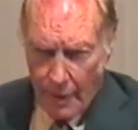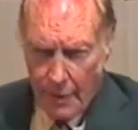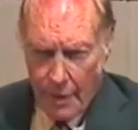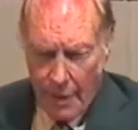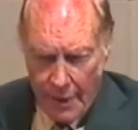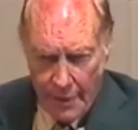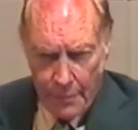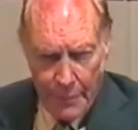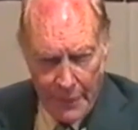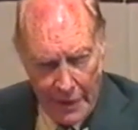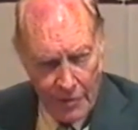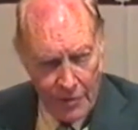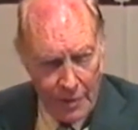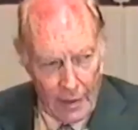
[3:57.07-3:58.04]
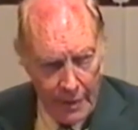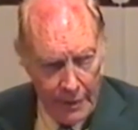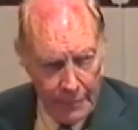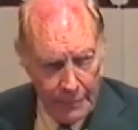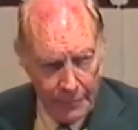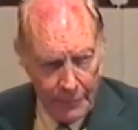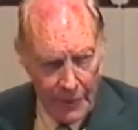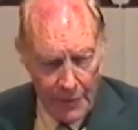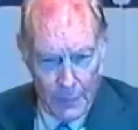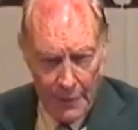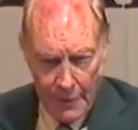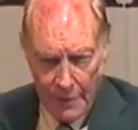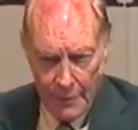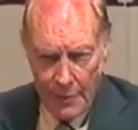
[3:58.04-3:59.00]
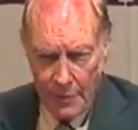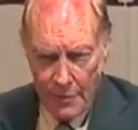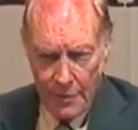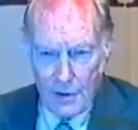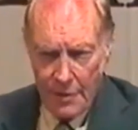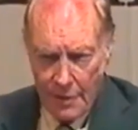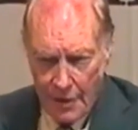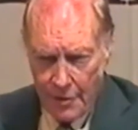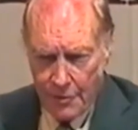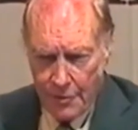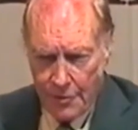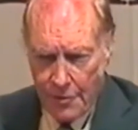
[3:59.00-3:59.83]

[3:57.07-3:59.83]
unabashedly as one of the most endangered